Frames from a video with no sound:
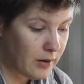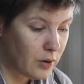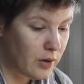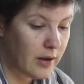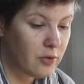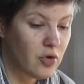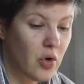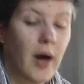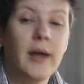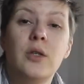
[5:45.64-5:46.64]
You can
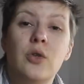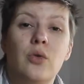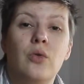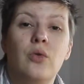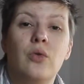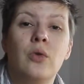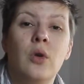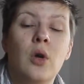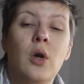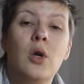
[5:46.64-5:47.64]
try to
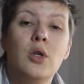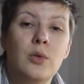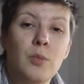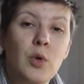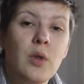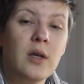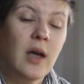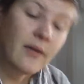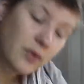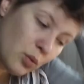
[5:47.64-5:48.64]
smooth it
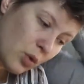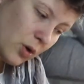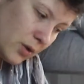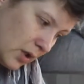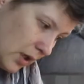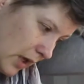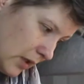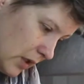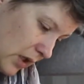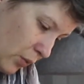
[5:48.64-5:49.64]
afterwards
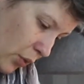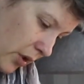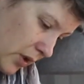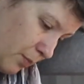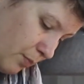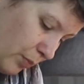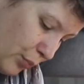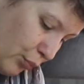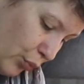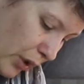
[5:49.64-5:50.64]
and it works
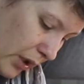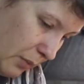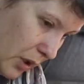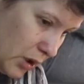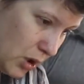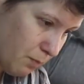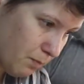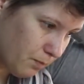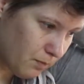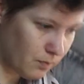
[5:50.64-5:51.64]
pretty much
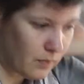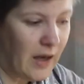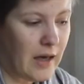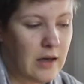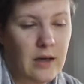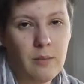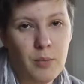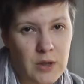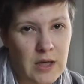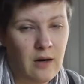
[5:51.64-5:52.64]

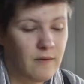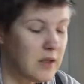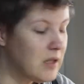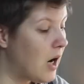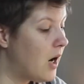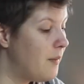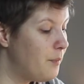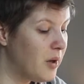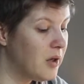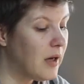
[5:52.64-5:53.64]
80% of the
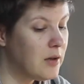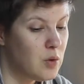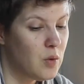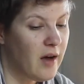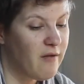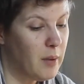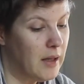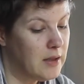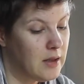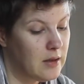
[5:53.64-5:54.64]
time, but I do have
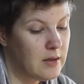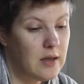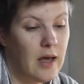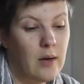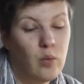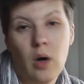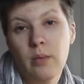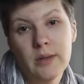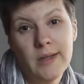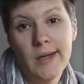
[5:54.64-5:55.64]
paintings that
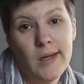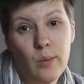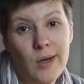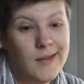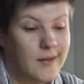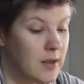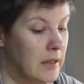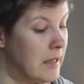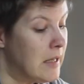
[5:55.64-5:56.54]
wobbled anyways.